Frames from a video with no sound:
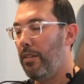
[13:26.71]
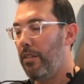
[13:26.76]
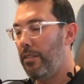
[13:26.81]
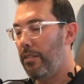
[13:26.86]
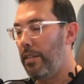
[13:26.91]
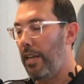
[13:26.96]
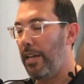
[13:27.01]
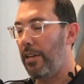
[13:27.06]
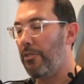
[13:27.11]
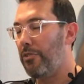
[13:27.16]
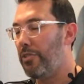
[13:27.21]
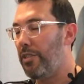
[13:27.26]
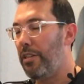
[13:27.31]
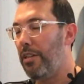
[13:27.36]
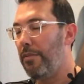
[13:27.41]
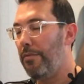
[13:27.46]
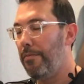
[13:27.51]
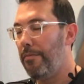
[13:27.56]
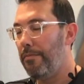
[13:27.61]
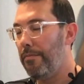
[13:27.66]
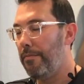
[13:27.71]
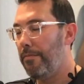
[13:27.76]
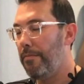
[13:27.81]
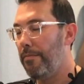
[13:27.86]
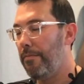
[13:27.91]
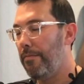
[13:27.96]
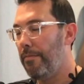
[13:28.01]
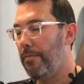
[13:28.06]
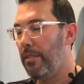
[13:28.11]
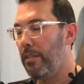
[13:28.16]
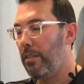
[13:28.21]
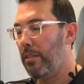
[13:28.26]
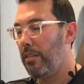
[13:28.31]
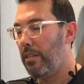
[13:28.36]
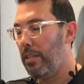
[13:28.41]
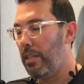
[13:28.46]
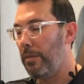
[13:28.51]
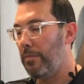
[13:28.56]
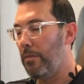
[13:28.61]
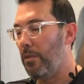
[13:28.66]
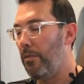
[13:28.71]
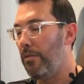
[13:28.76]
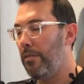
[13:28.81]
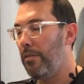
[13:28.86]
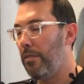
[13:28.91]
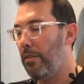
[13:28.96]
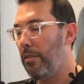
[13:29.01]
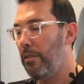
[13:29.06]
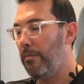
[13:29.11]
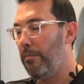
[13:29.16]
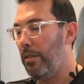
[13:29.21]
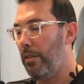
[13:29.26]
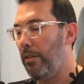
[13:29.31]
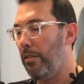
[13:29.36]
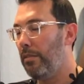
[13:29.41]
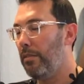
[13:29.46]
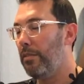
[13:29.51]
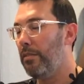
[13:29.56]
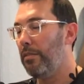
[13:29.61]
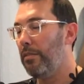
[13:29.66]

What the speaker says: Decrescendo. Keep going. Build.